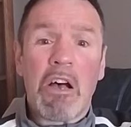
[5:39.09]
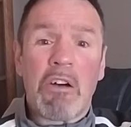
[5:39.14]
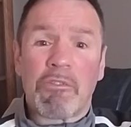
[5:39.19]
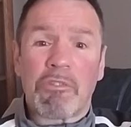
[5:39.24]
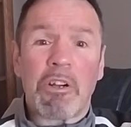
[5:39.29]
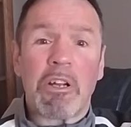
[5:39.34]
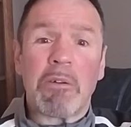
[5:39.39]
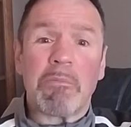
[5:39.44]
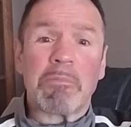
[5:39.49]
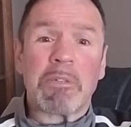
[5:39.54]

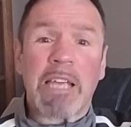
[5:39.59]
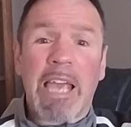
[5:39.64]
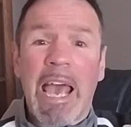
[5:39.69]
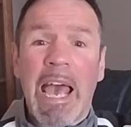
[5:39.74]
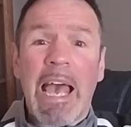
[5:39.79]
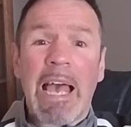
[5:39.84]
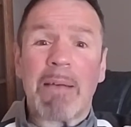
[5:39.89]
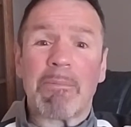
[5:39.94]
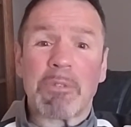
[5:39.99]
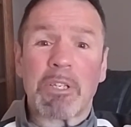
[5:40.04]
from
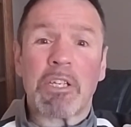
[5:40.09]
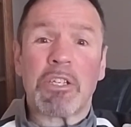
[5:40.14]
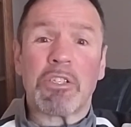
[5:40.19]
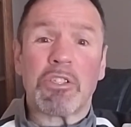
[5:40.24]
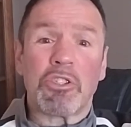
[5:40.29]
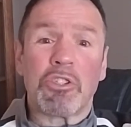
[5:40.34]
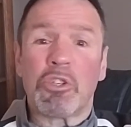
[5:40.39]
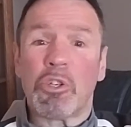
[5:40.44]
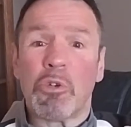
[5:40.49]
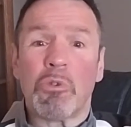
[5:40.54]

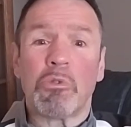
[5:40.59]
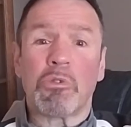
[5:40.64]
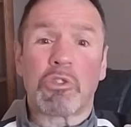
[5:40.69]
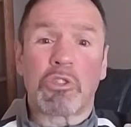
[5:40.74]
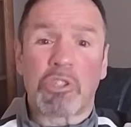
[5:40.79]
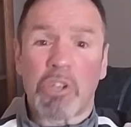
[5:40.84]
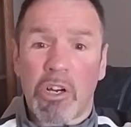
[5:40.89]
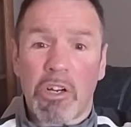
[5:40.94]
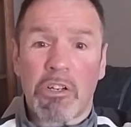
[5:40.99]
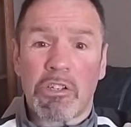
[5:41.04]
Camden, New
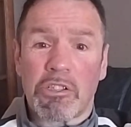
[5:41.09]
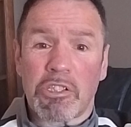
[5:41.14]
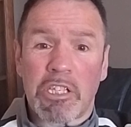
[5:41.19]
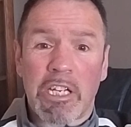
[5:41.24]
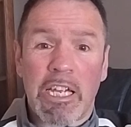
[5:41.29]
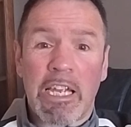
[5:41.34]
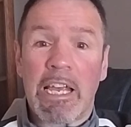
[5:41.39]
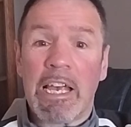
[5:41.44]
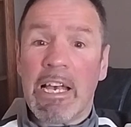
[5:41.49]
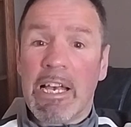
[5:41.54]

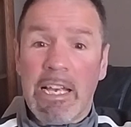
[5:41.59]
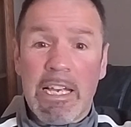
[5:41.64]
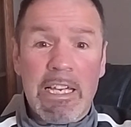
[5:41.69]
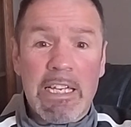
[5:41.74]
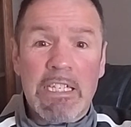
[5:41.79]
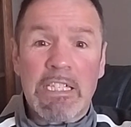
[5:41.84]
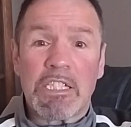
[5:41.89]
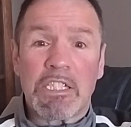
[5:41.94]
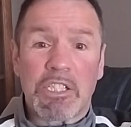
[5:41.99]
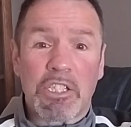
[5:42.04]
Jersey,
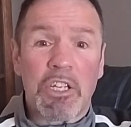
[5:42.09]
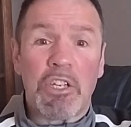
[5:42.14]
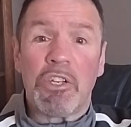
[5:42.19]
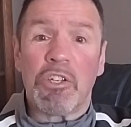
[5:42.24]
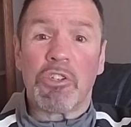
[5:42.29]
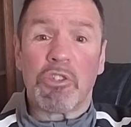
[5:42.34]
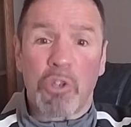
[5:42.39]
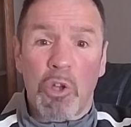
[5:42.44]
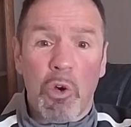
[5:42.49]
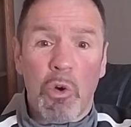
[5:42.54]
is
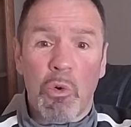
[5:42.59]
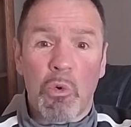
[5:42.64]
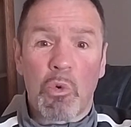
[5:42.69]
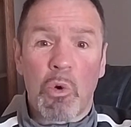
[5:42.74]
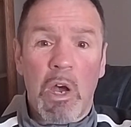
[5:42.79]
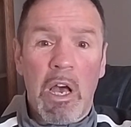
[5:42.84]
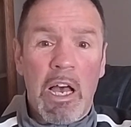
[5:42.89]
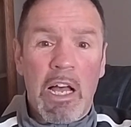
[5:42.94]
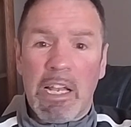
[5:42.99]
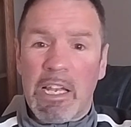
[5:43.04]
the
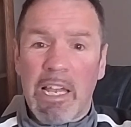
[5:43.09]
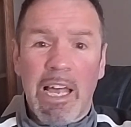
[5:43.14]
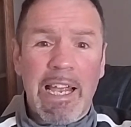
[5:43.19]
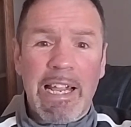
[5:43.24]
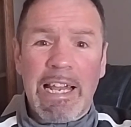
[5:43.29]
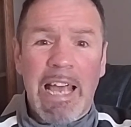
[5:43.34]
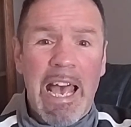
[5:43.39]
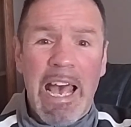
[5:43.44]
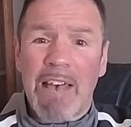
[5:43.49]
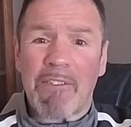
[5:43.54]
new
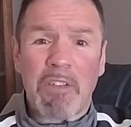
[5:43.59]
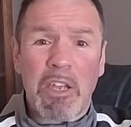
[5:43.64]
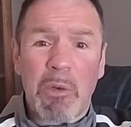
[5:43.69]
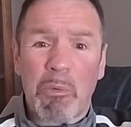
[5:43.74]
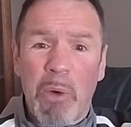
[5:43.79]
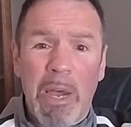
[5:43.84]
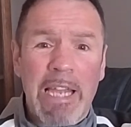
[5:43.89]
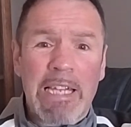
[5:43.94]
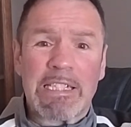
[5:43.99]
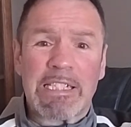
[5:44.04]
light
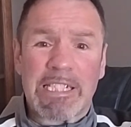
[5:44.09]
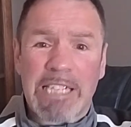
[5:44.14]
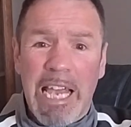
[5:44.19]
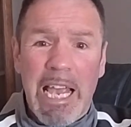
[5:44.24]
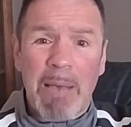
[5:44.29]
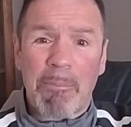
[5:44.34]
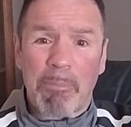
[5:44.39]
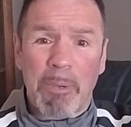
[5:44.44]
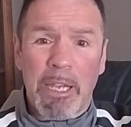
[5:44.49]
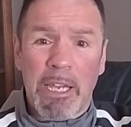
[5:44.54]
heavyweight
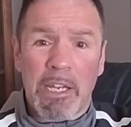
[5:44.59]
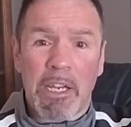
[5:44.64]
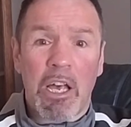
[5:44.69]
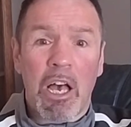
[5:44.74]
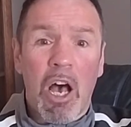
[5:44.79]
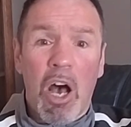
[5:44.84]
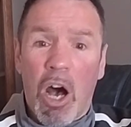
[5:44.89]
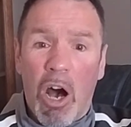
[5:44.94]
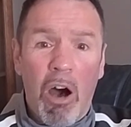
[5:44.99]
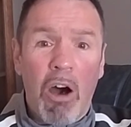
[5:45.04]
champion
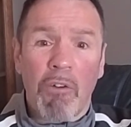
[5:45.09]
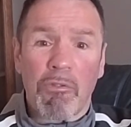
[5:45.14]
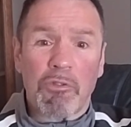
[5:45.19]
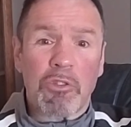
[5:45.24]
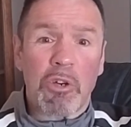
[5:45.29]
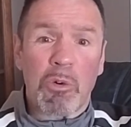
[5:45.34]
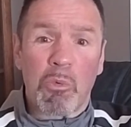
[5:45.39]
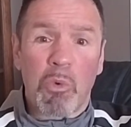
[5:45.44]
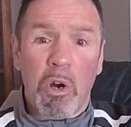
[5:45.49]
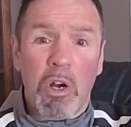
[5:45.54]
of
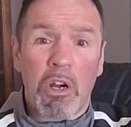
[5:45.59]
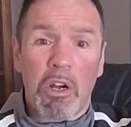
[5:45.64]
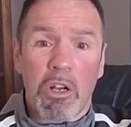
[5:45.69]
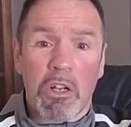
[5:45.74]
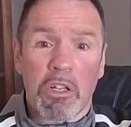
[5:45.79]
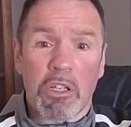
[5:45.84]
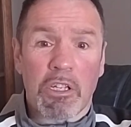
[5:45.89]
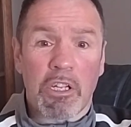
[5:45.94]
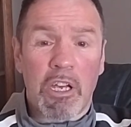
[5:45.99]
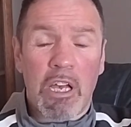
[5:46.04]
the
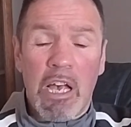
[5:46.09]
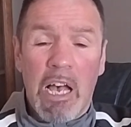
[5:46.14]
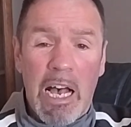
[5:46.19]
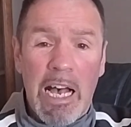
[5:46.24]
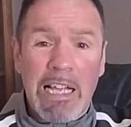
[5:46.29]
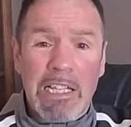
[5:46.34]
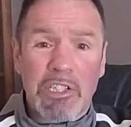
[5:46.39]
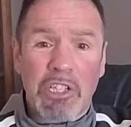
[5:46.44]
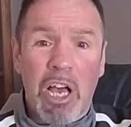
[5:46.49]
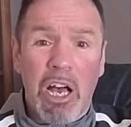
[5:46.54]
world.
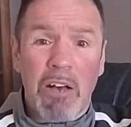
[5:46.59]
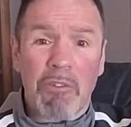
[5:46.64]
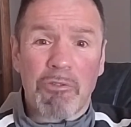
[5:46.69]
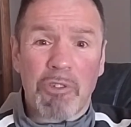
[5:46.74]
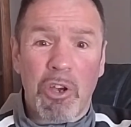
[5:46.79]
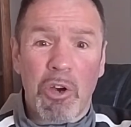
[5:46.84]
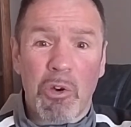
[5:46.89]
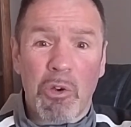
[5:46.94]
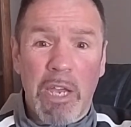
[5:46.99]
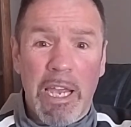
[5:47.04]
A
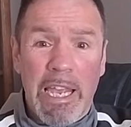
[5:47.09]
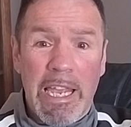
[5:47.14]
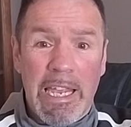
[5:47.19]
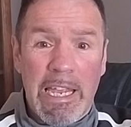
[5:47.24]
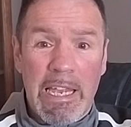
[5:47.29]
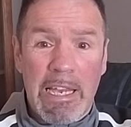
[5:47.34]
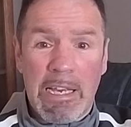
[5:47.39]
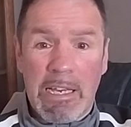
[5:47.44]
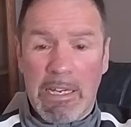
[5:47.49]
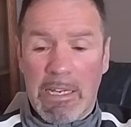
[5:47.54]
tough
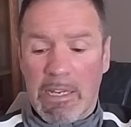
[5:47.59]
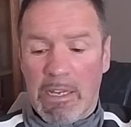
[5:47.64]
cookie.